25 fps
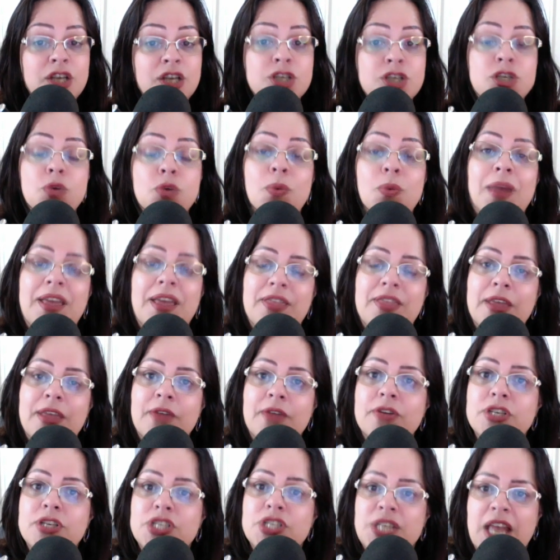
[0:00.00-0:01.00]
to where they're
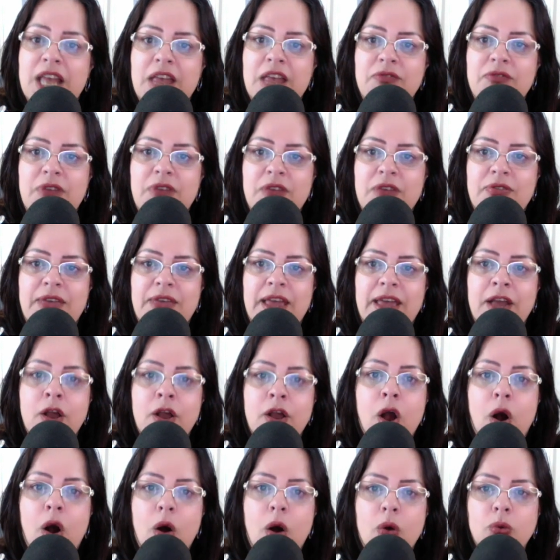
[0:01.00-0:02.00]
achieving their
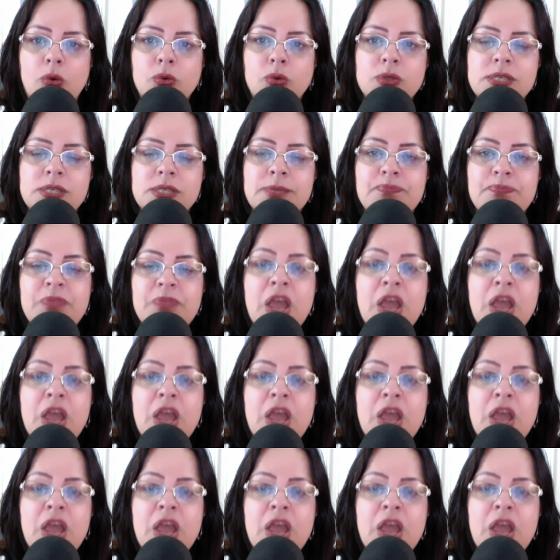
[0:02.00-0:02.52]
goals.